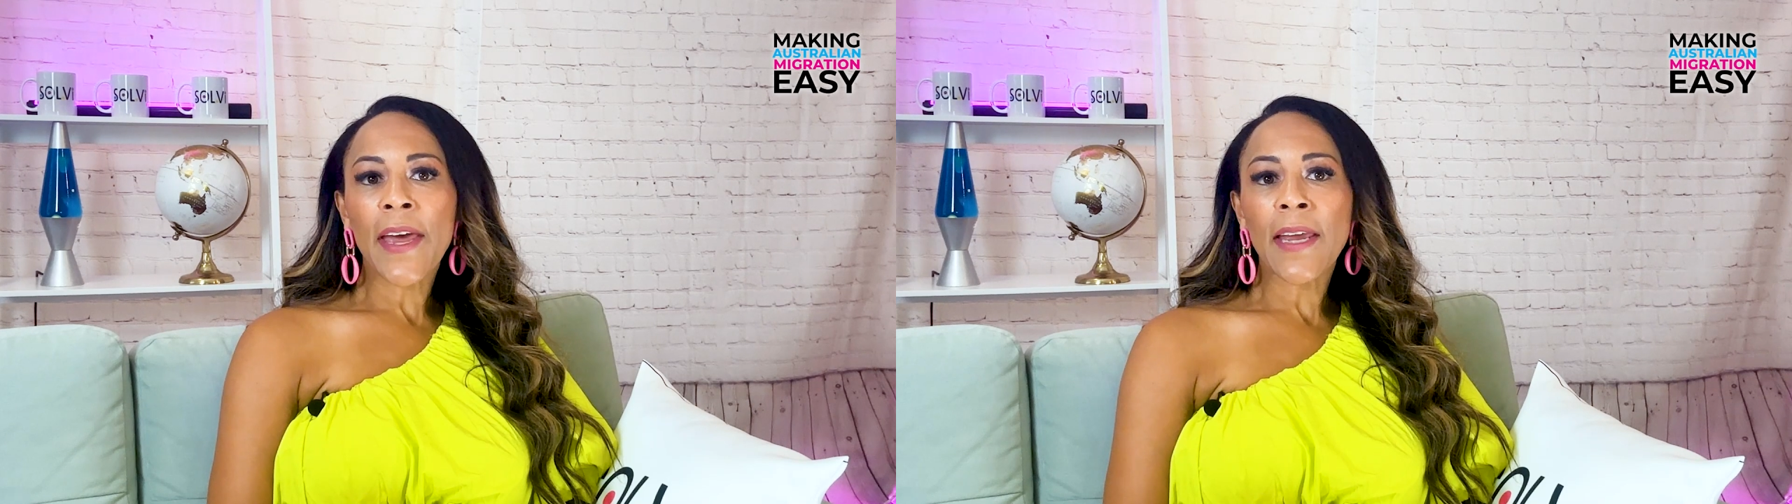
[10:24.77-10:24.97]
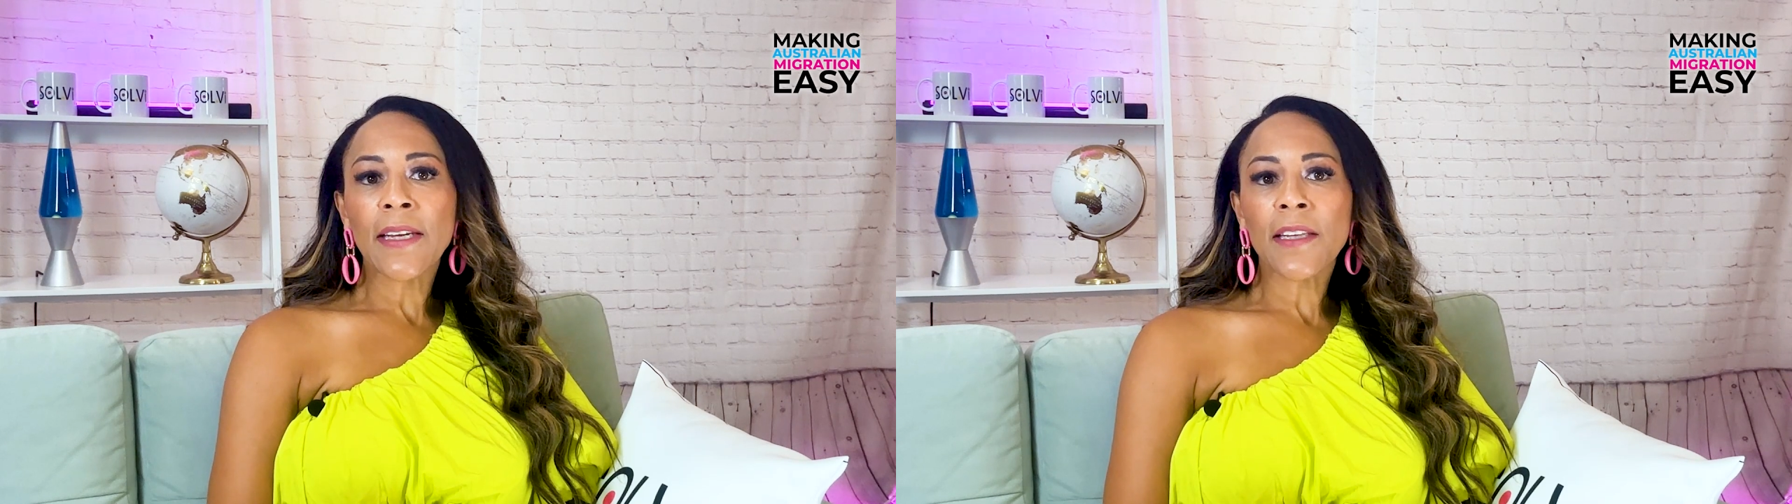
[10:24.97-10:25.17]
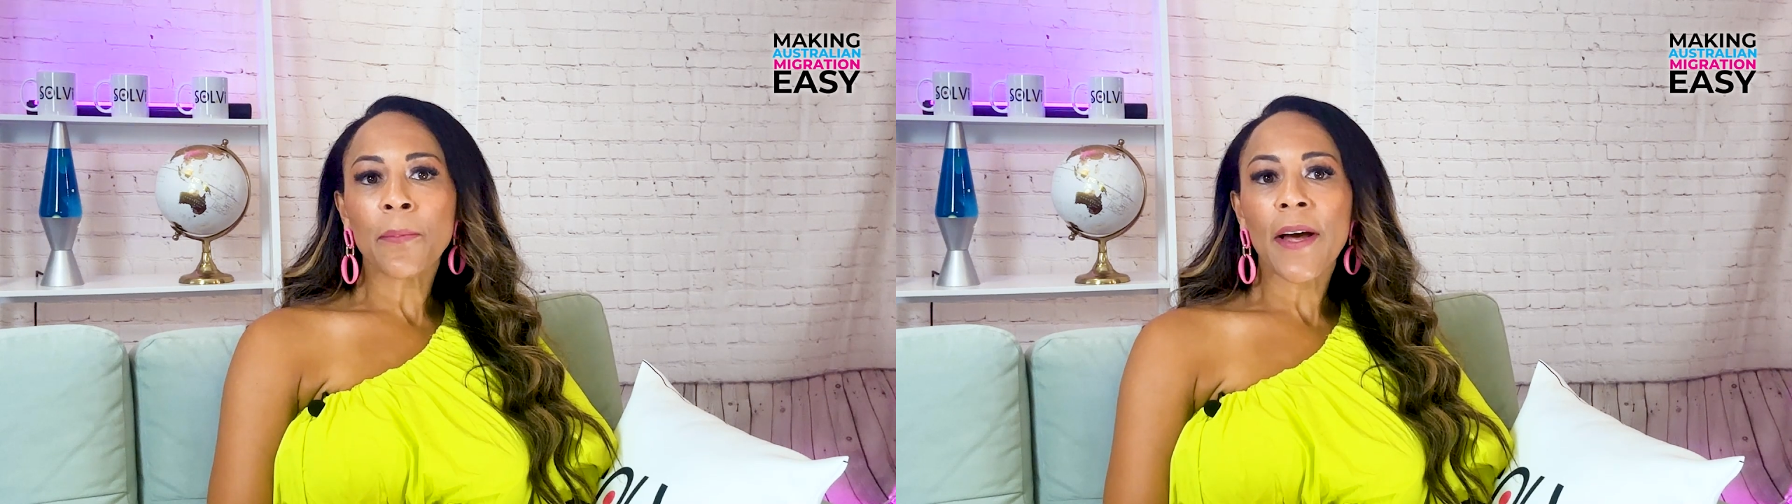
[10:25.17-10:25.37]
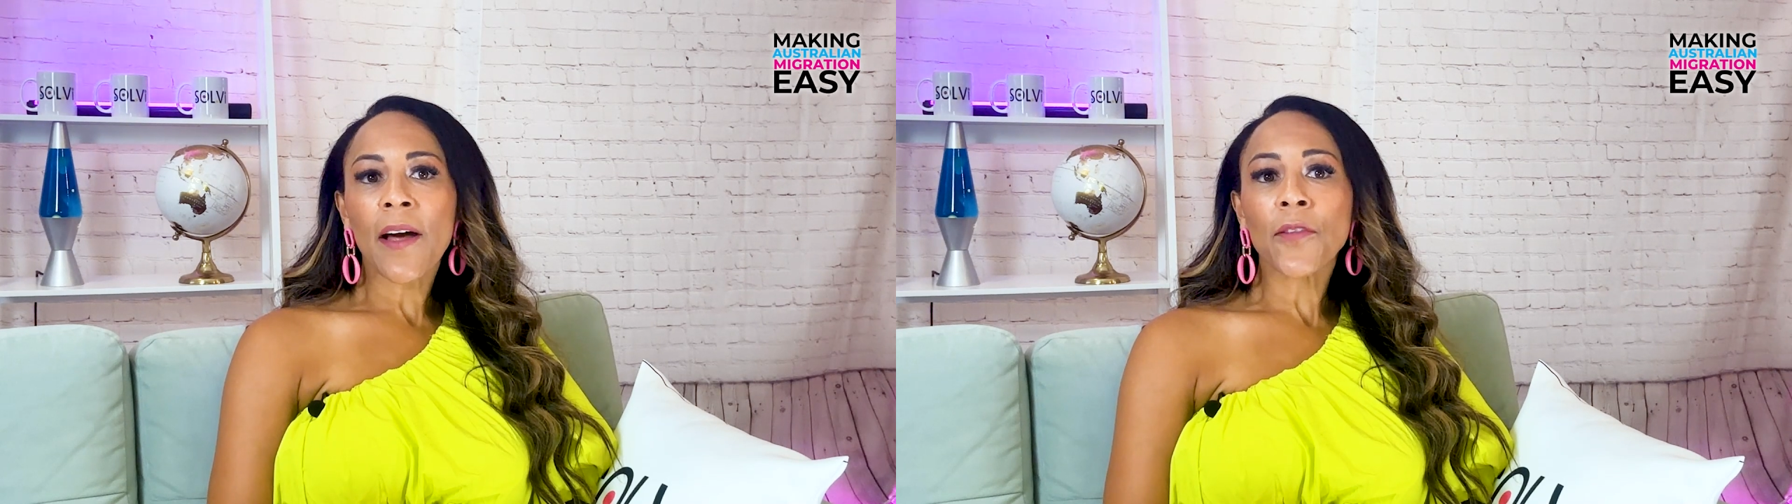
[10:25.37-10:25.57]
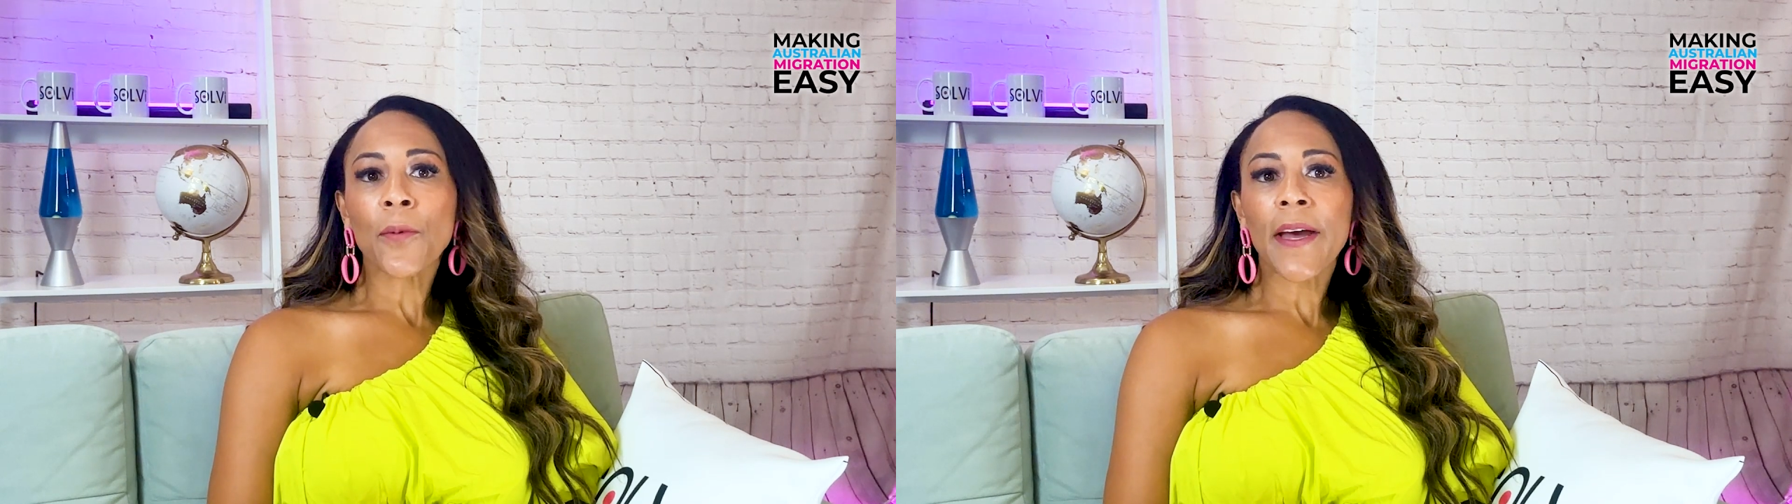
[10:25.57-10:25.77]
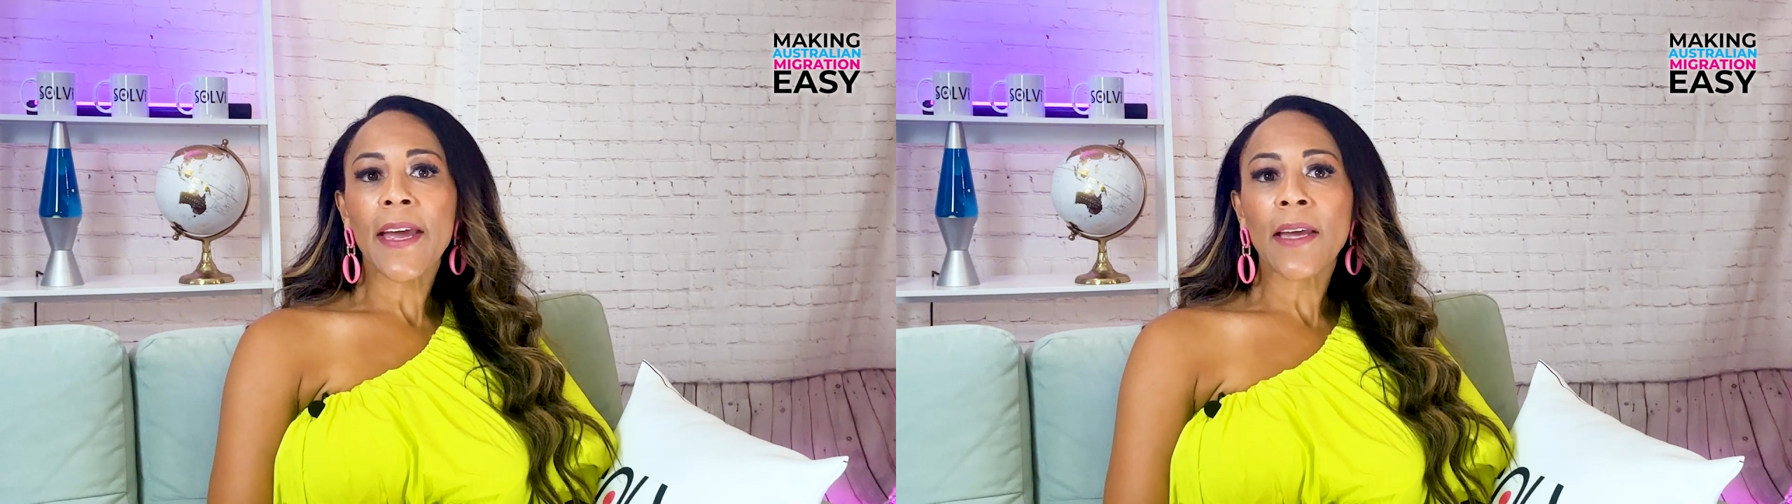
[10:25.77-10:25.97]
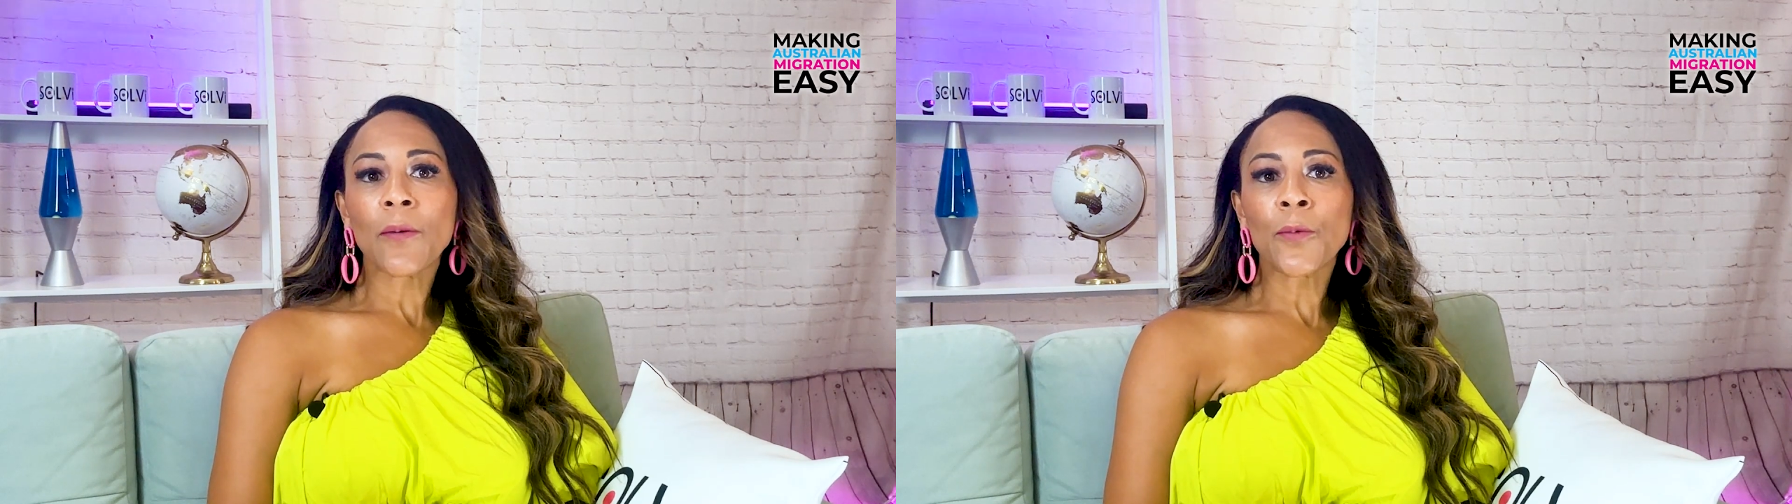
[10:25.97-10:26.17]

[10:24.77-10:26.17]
another pathway,